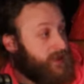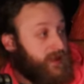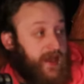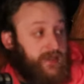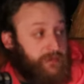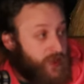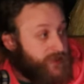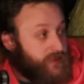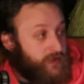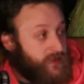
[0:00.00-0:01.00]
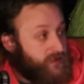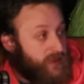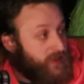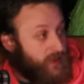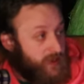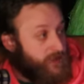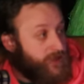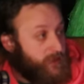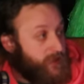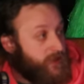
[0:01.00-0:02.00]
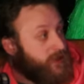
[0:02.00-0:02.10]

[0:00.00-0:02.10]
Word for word: that's personal between her and her family.